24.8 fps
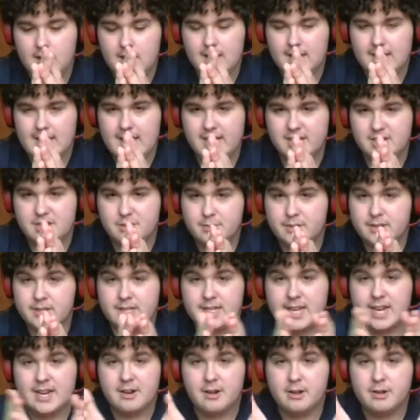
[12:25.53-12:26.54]
Yet some of the
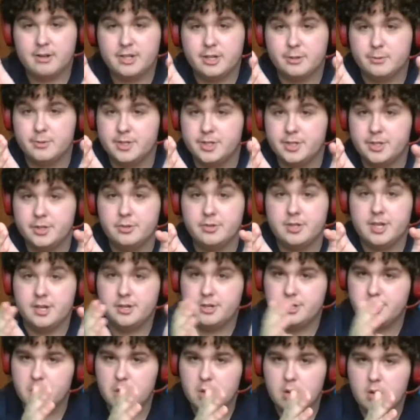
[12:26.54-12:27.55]
technology was used in
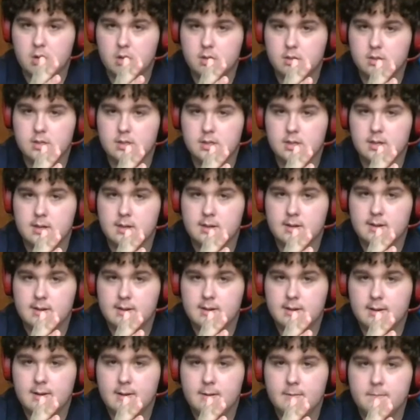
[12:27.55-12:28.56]
Jaws,
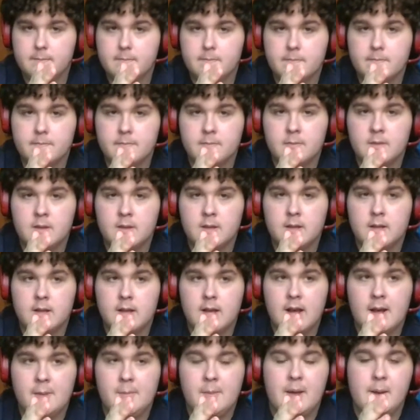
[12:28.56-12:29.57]

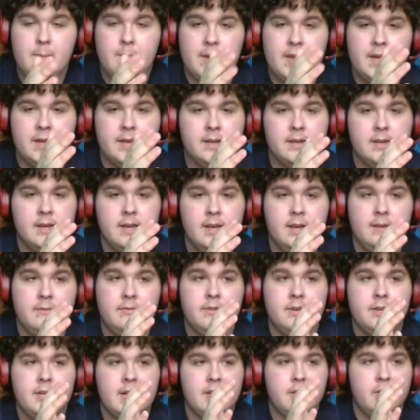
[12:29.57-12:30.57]
and maybe if
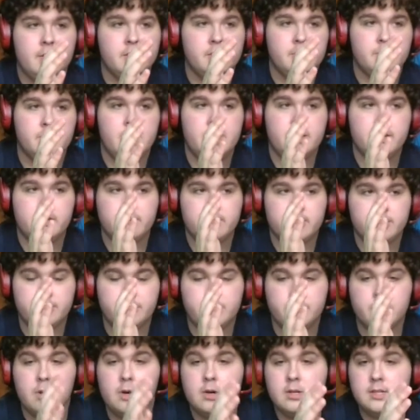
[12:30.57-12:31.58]
the technology weren't used in
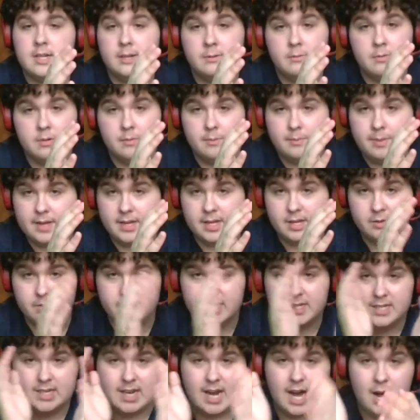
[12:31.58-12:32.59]
Jaws, it wouldn't be used
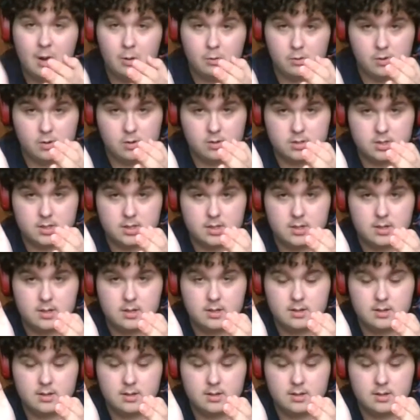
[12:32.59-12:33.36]
in Star Wars.